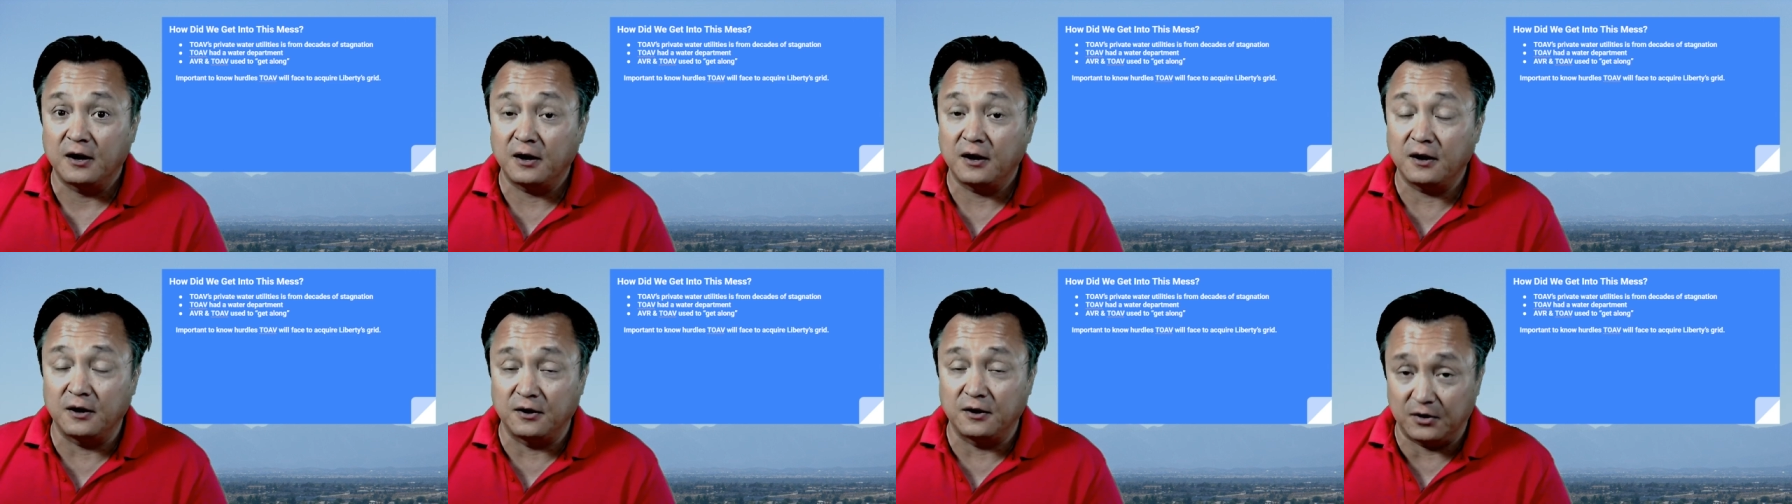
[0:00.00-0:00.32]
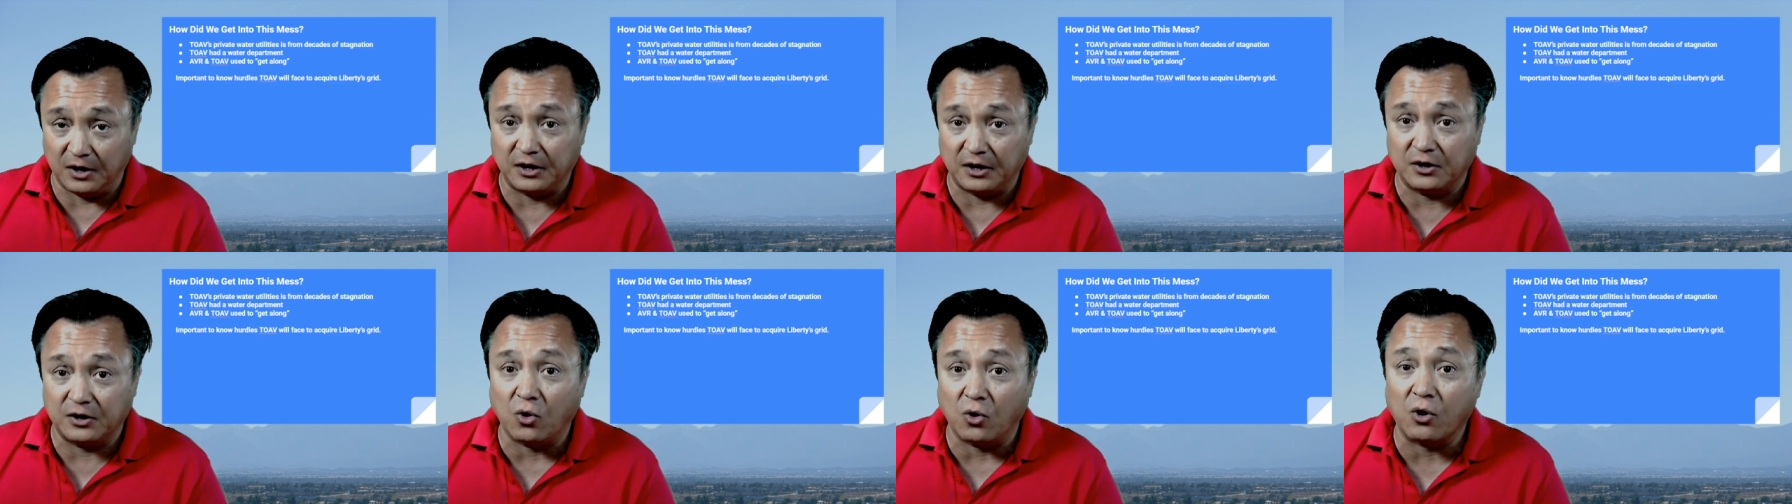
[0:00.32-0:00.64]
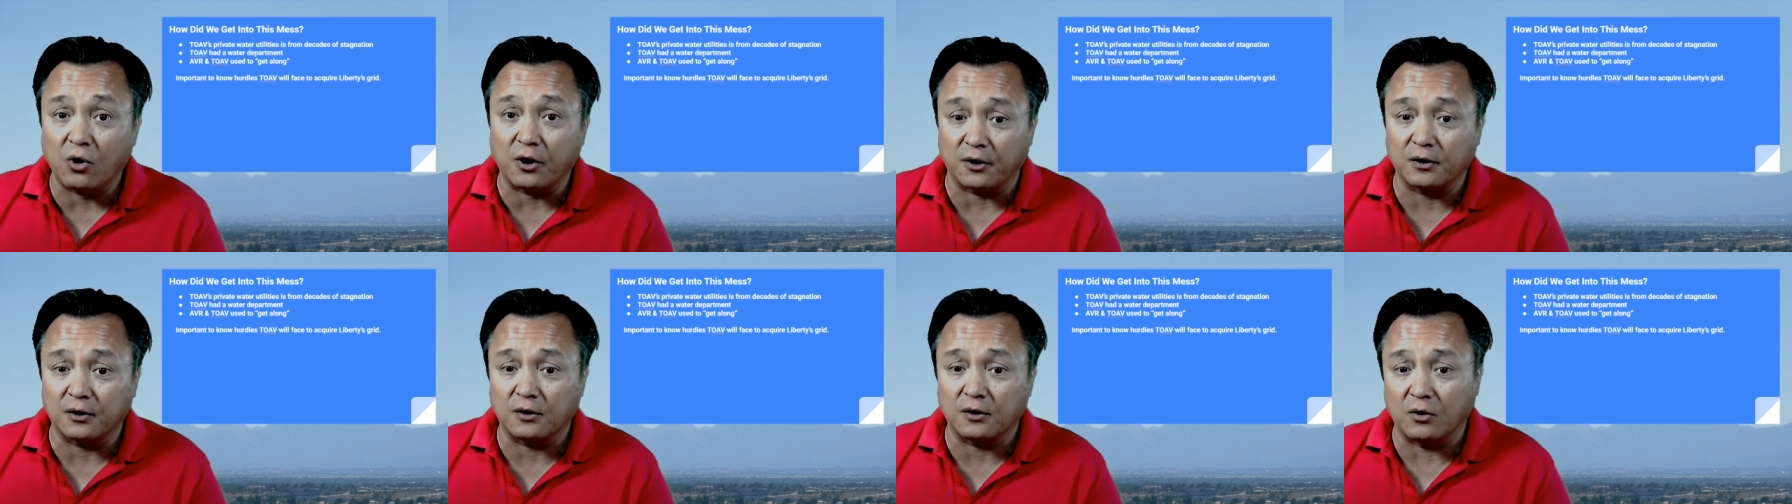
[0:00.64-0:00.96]
in, in
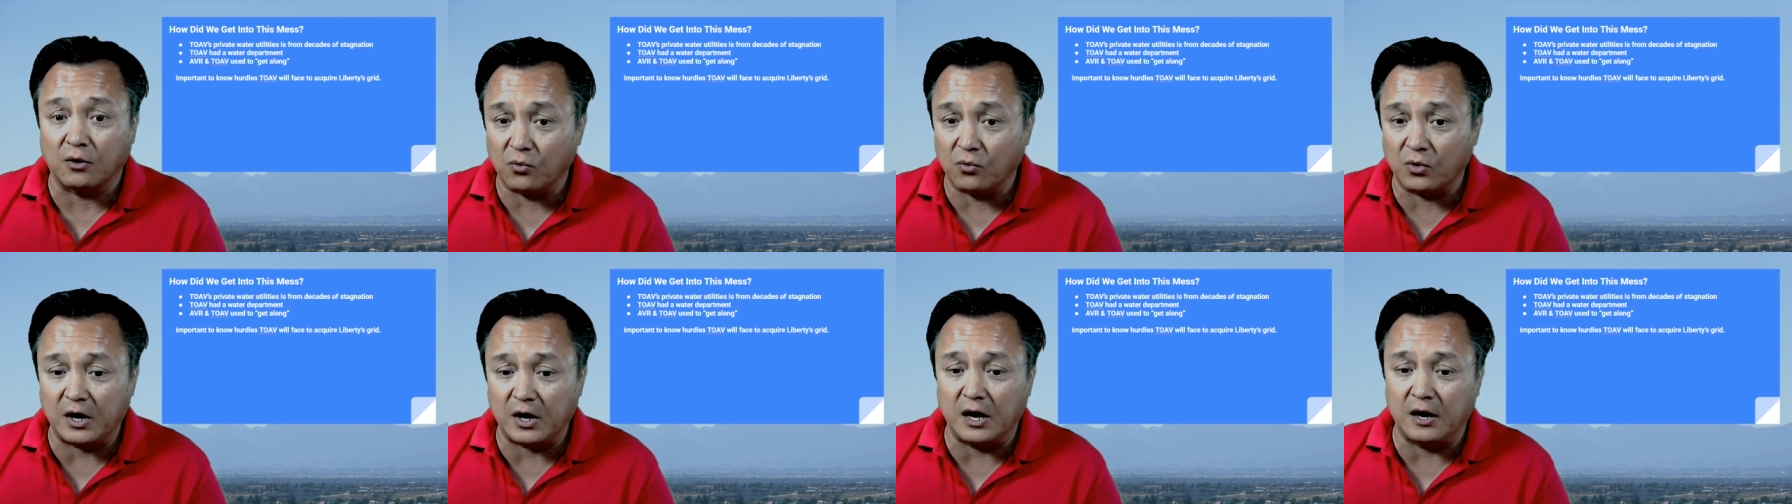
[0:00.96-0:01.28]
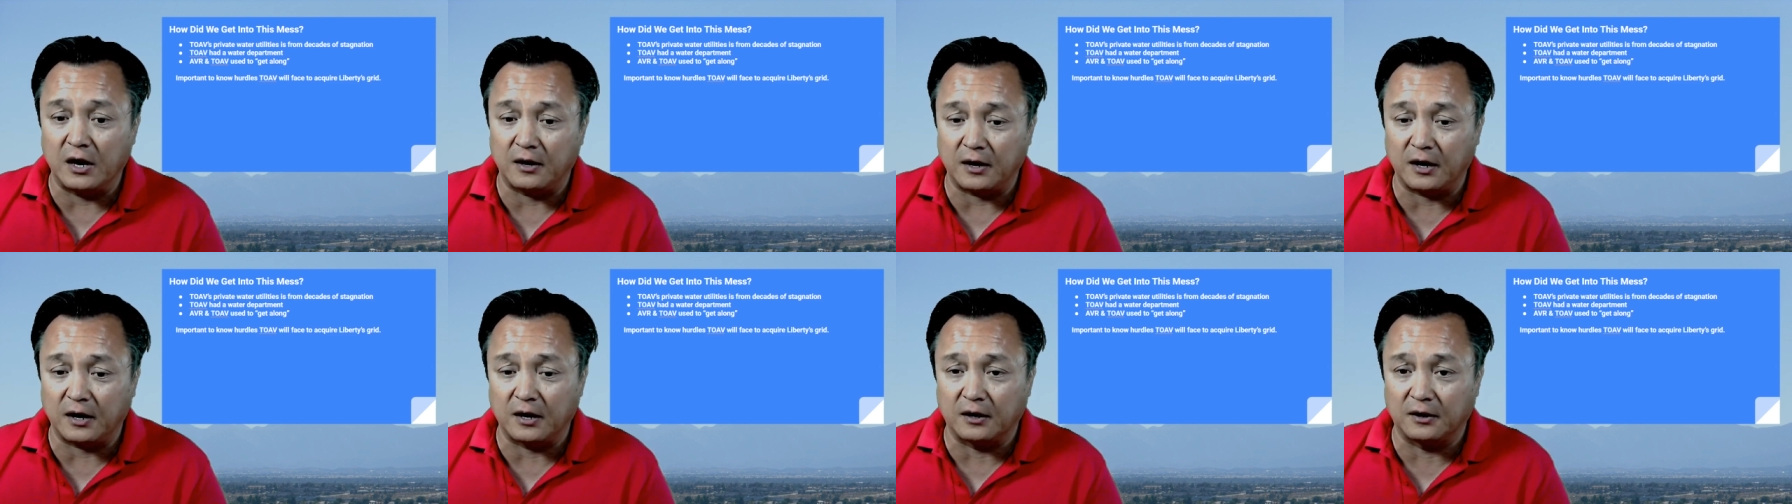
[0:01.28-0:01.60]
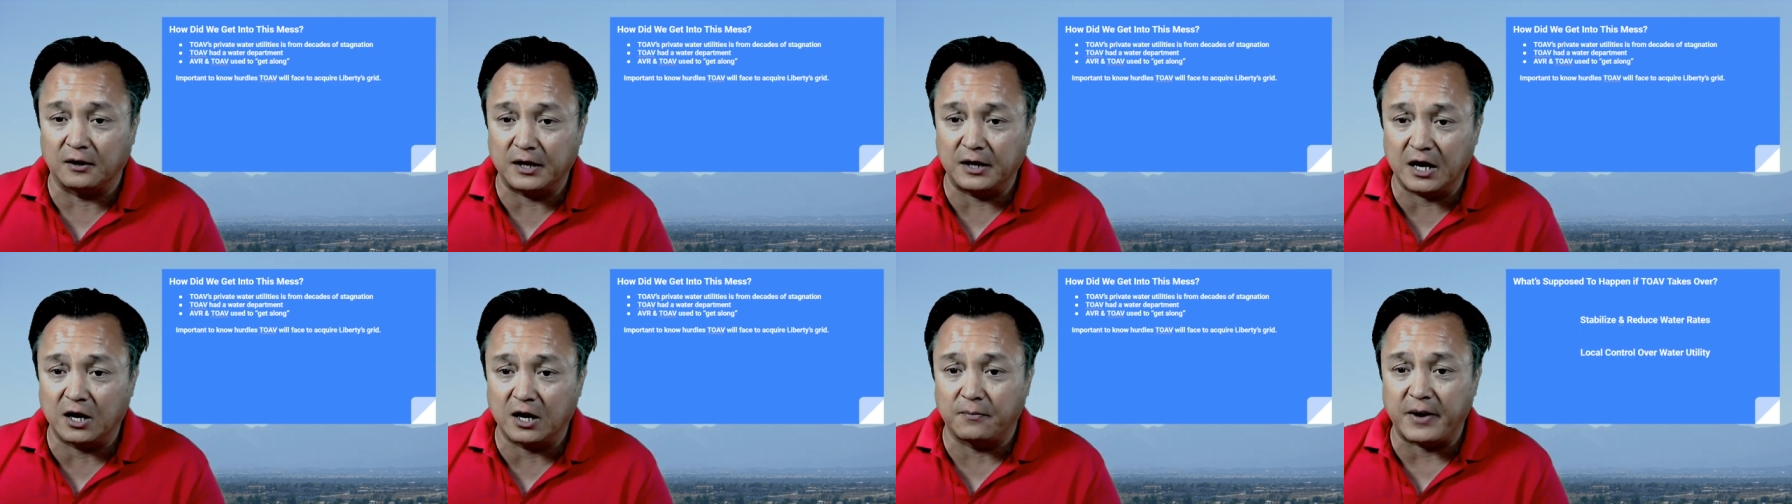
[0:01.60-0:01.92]
court or in, in the
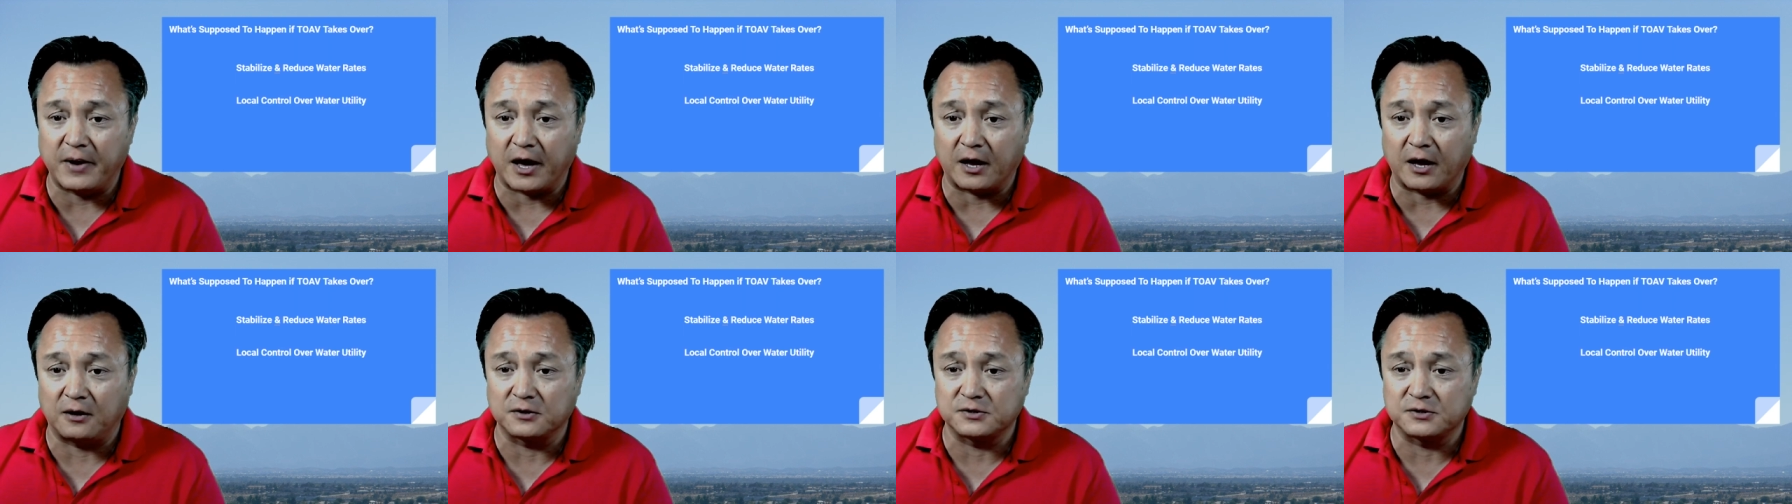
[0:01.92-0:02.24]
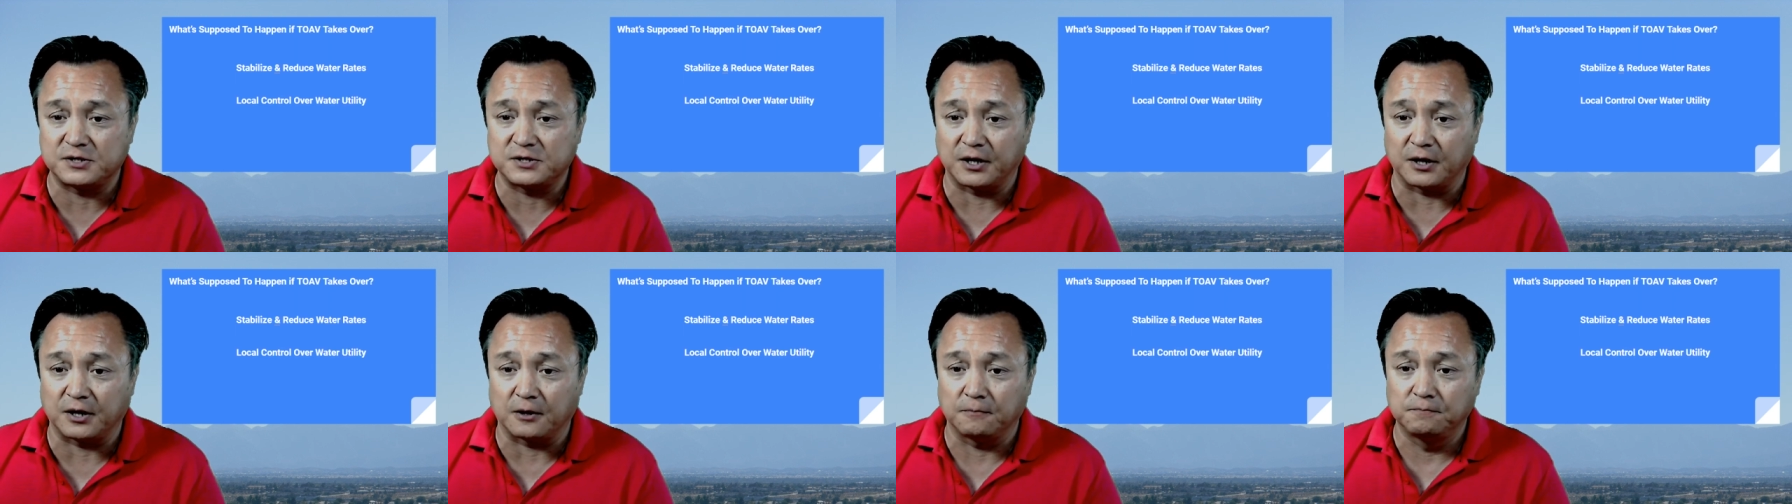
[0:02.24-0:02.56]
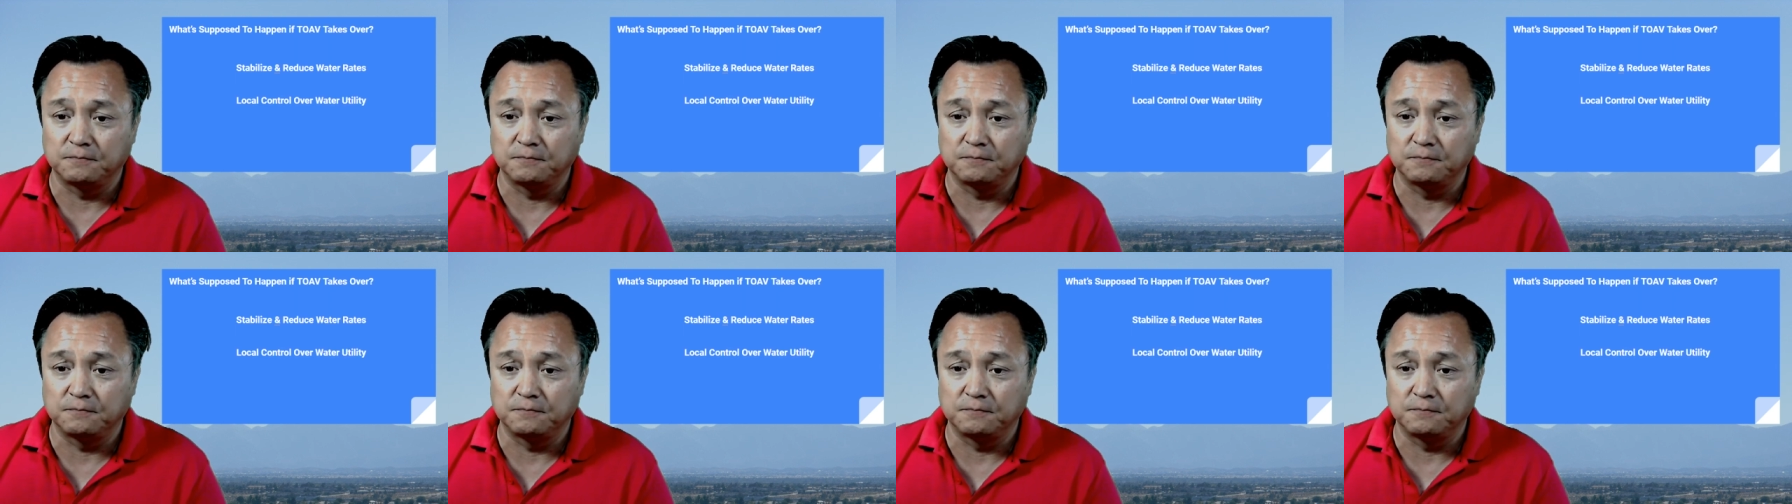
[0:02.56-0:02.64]
legal battles here.